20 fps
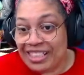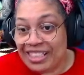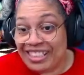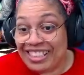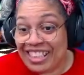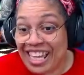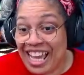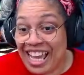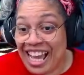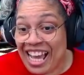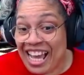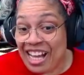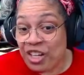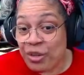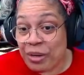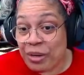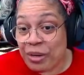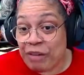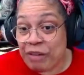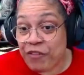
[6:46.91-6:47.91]
Yeah,
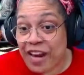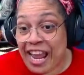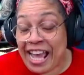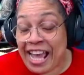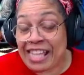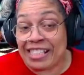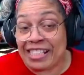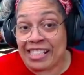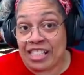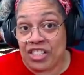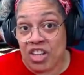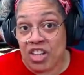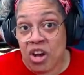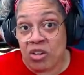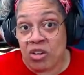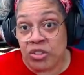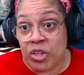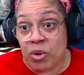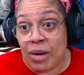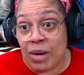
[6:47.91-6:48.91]
great for hats. And
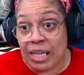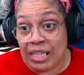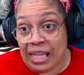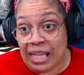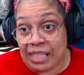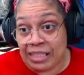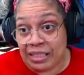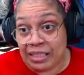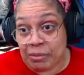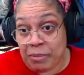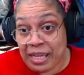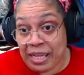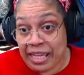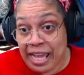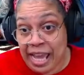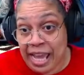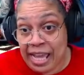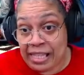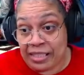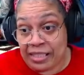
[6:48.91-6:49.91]
y'all know I like to make
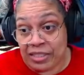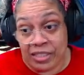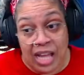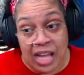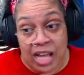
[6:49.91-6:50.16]
hats.